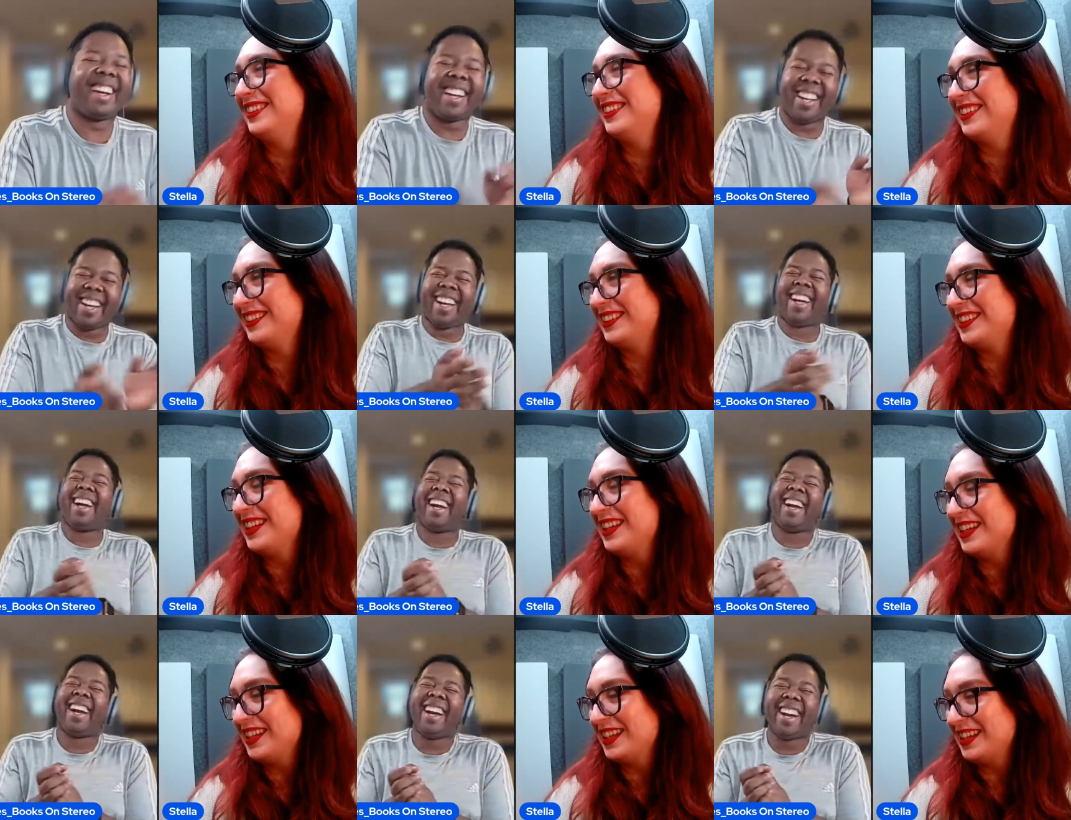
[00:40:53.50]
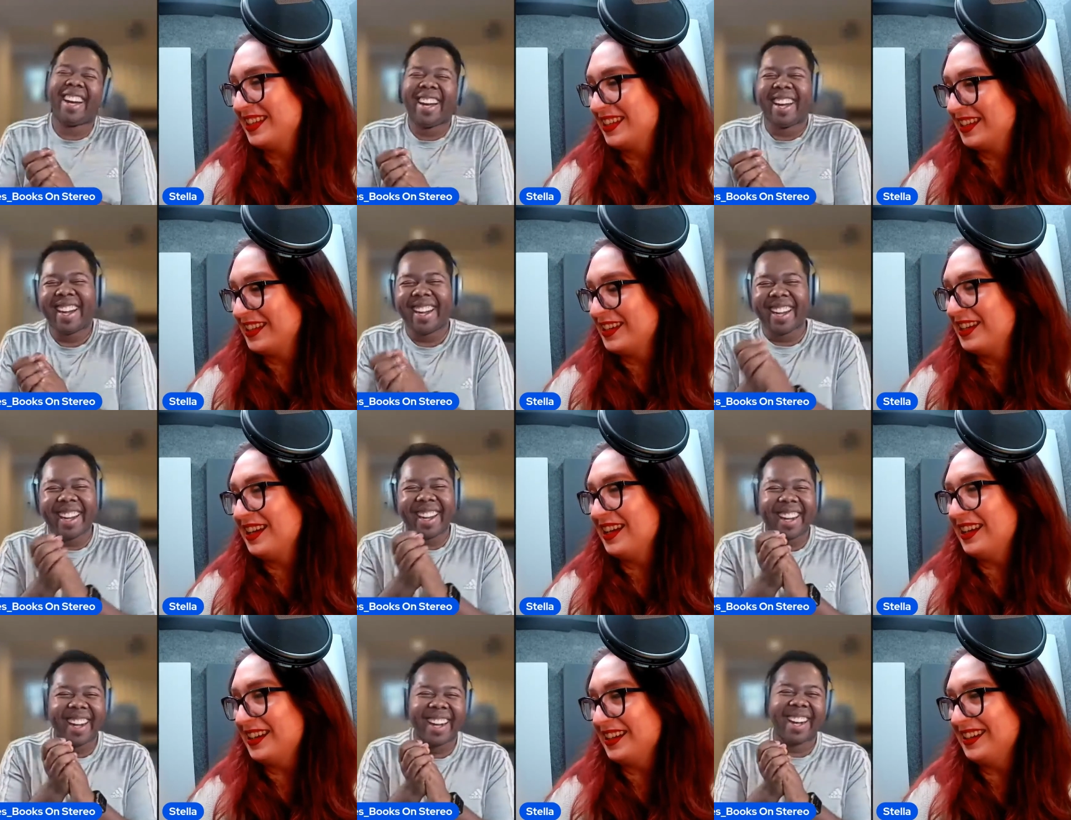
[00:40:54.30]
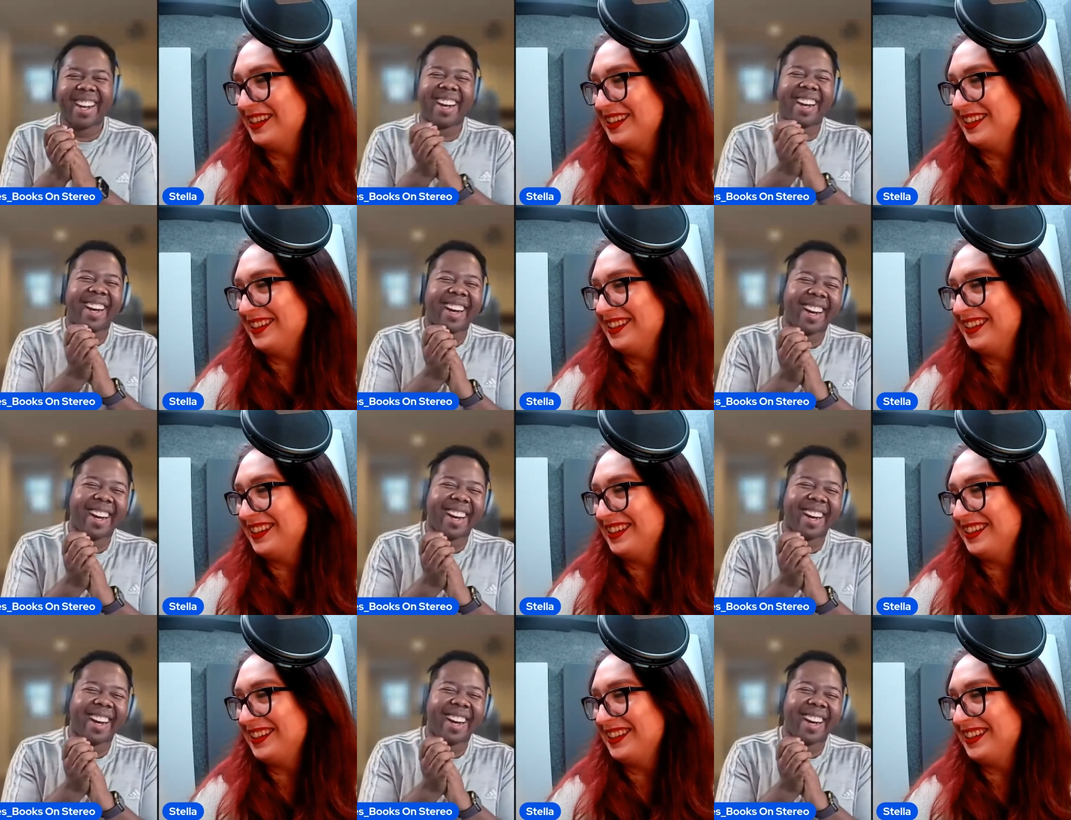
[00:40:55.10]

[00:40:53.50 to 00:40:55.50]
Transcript: No one is speaking in this clip.